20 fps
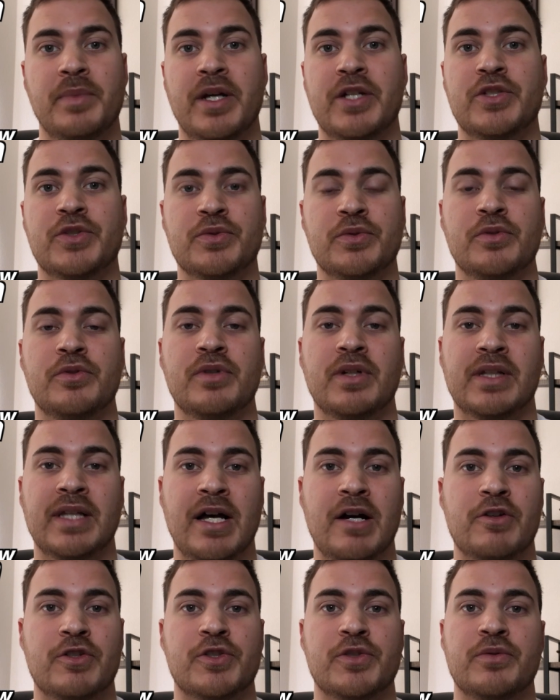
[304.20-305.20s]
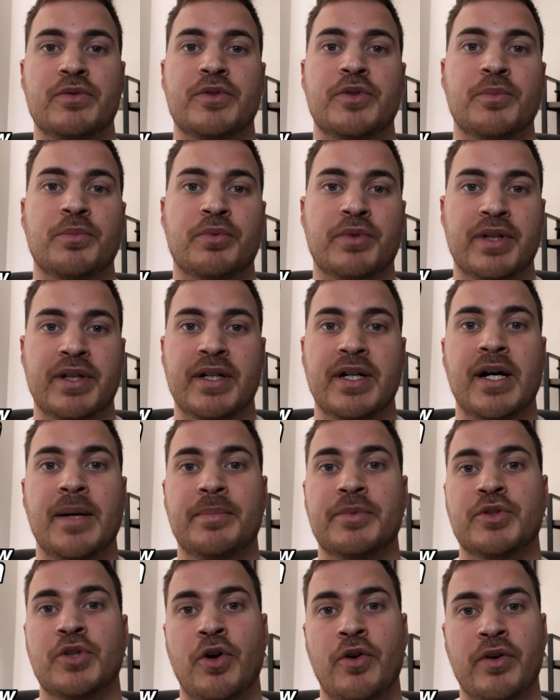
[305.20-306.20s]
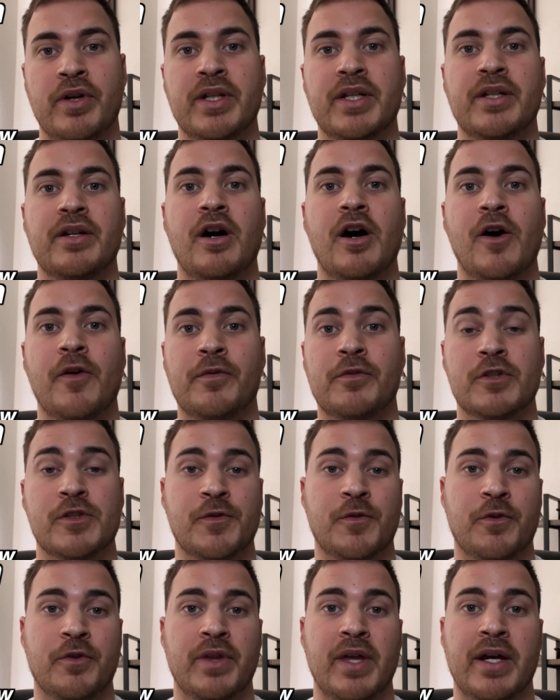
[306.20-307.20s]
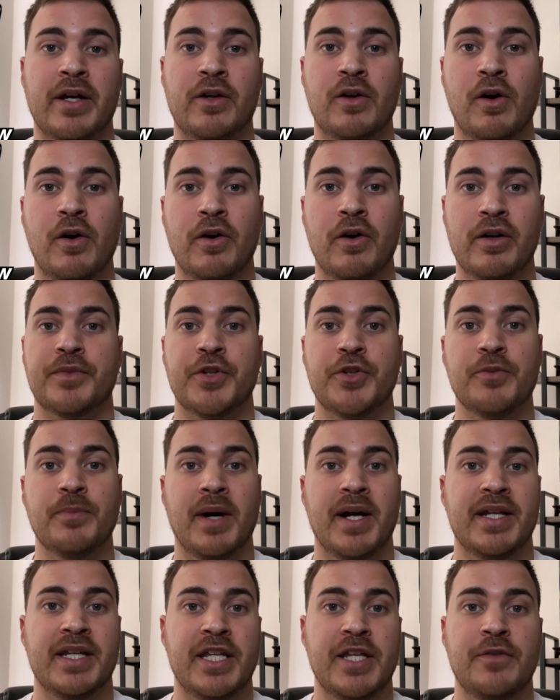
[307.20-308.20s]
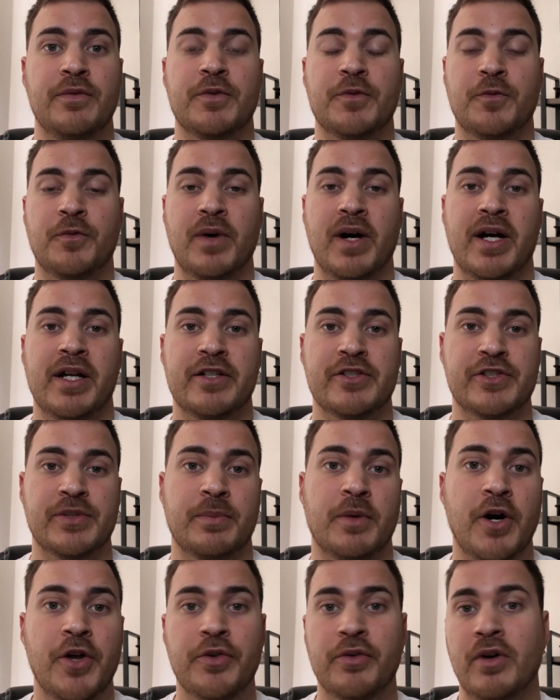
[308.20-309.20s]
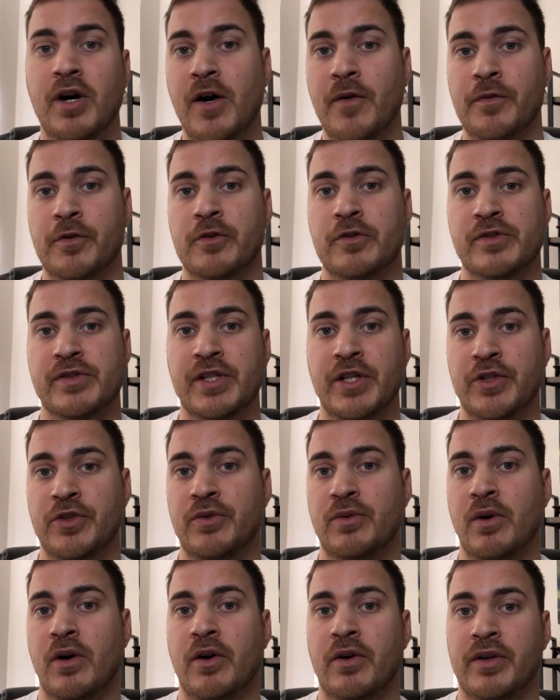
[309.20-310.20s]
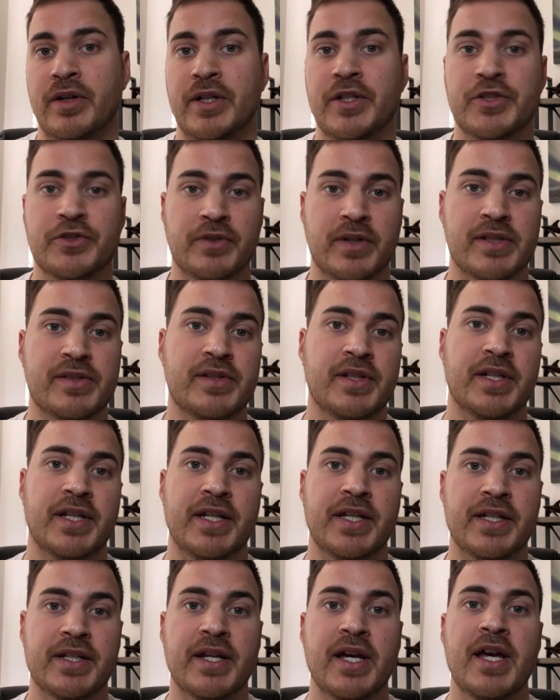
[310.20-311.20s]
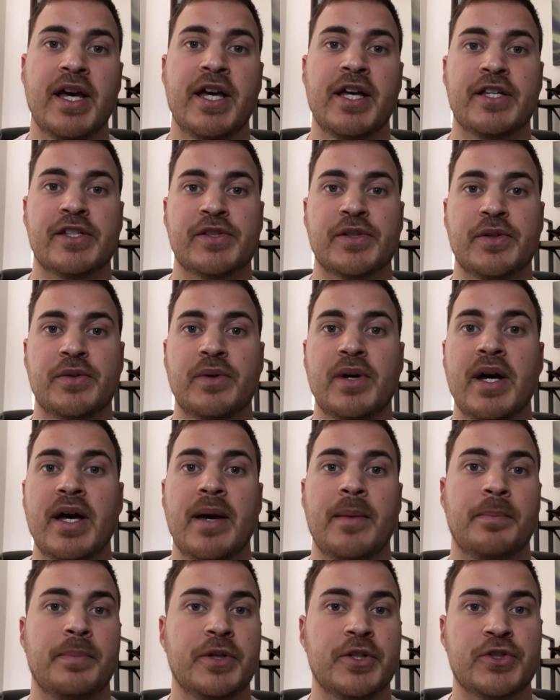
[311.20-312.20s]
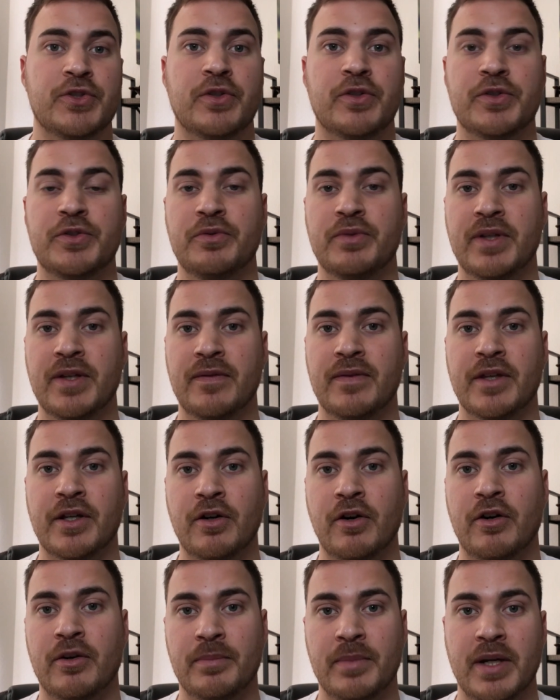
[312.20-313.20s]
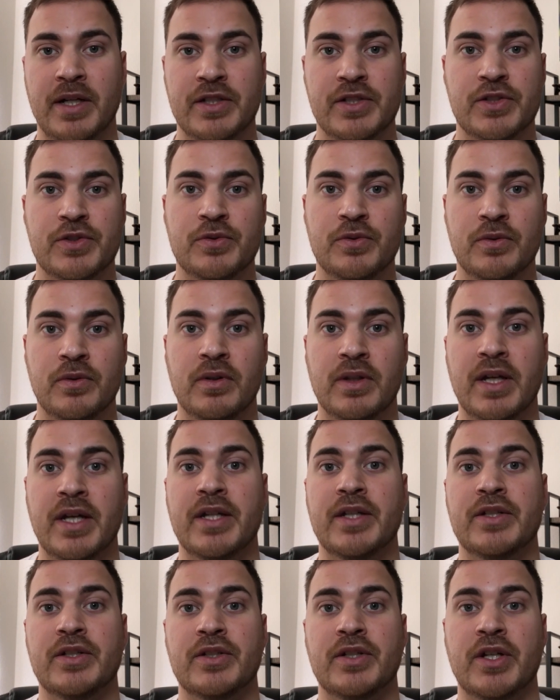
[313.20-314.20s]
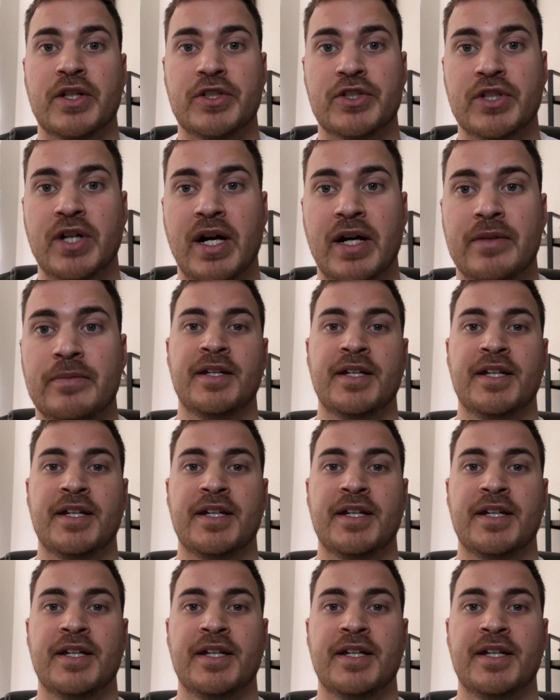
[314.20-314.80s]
match tool allows you to bring up targeted offers for that card. You might even find some other offers that you are interested in, so be sure to give the card match tool a shot.